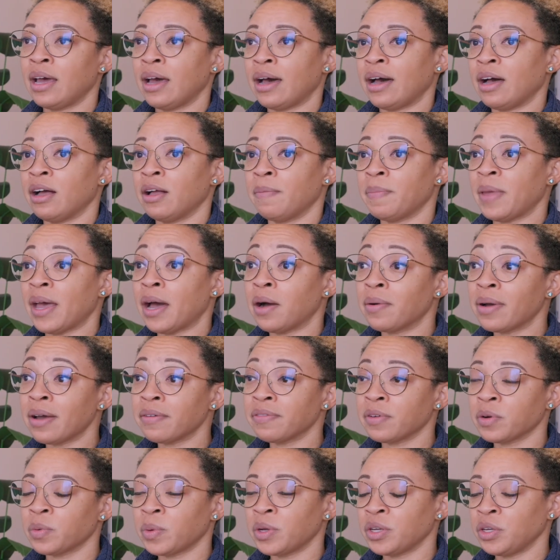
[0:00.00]
Um,
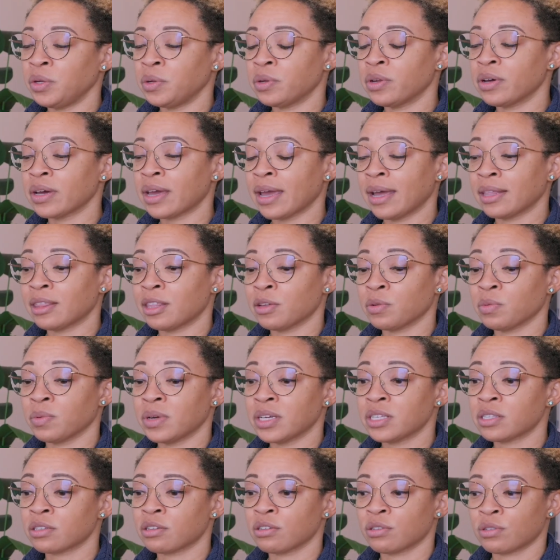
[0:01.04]
however, when you look at the
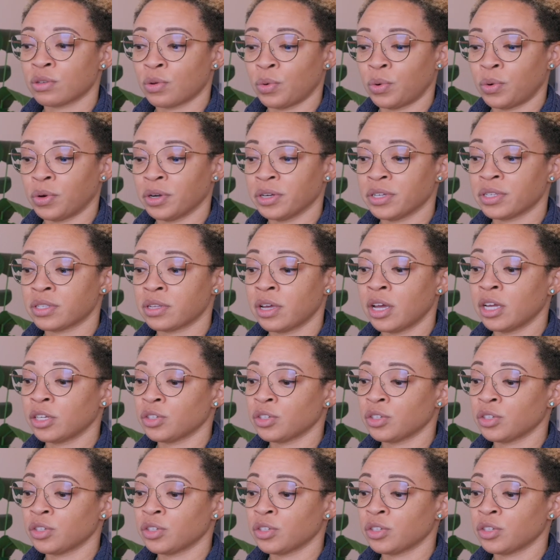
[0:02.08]
risk scores,